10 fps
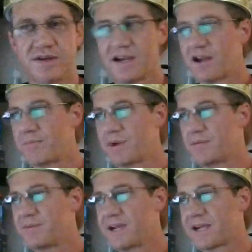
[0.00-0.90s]
yeah, I
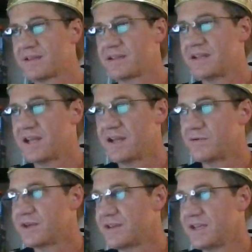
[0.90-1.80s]
remember back in the day
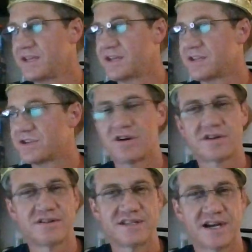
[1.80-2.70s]
when the uh,
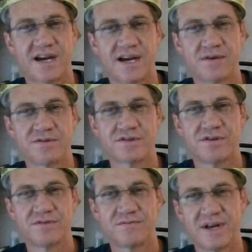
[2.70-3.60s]
chocolate Thai was
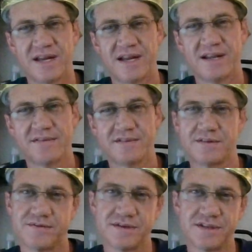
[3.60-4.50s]
all the rave, and
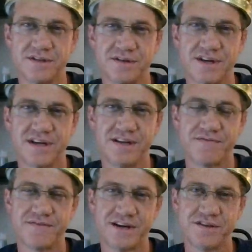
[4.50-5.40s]
it was you know, can you
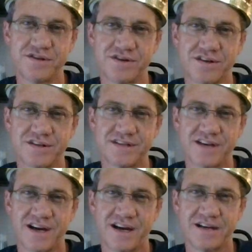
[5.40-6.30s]
find the chocolate
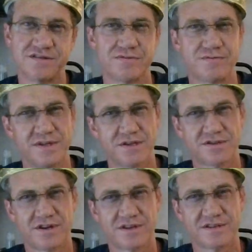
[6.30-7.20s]
Thai? Is it real
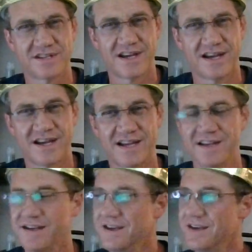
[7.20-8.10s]
chocolate Thai?
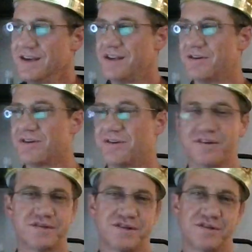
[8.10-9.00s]
You know, all
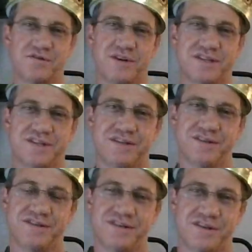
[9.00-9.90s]
those good
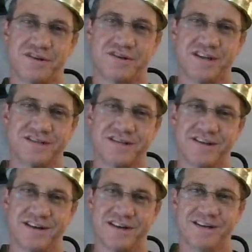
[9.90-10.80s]
questions. You know, because
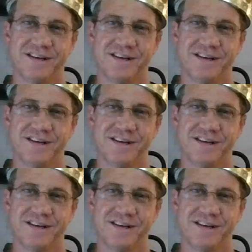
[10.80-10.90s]
uh,